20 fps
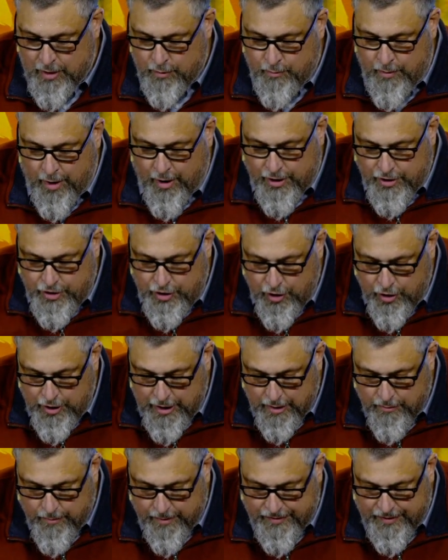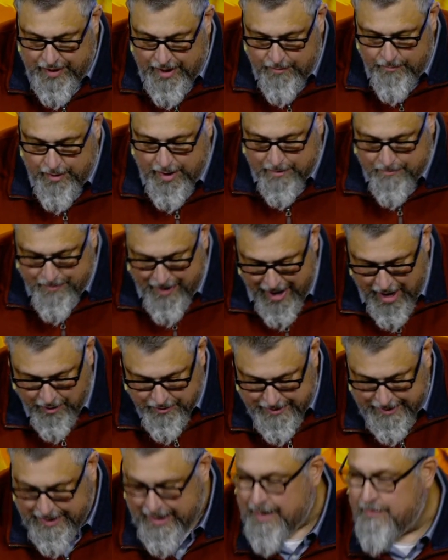We are in union with Him, we are
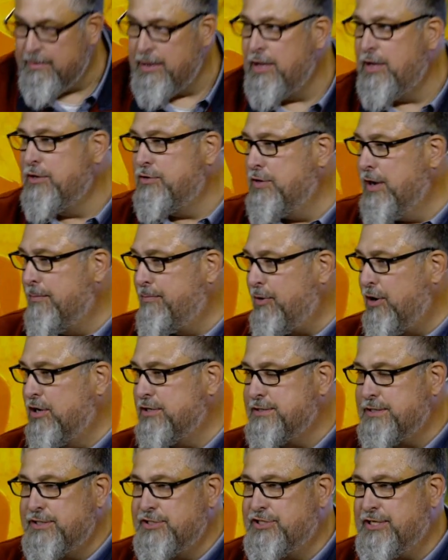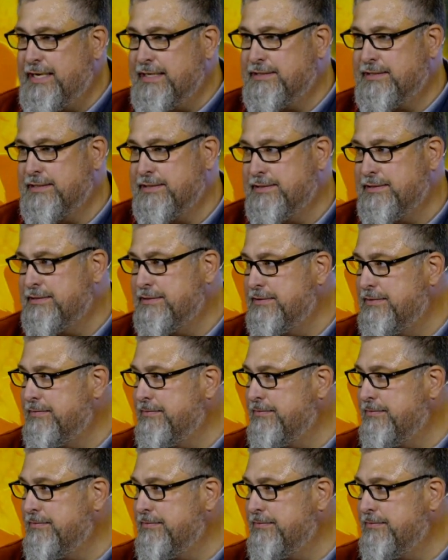bound to Him, to a person, Jesus.